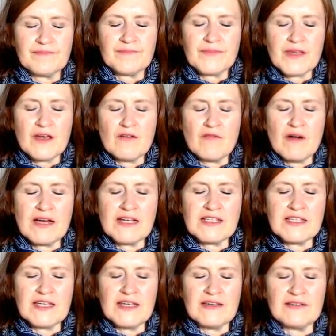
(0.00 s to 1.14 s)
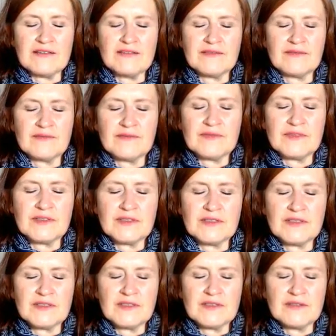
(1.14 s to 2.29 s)
arising,
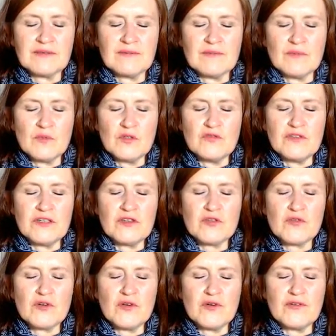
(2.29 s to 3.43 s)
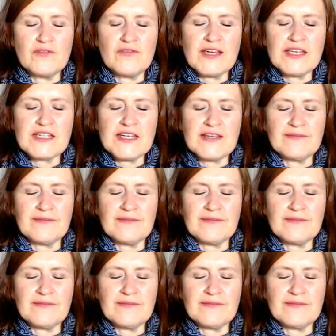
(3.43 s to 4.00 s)
moving through and fading.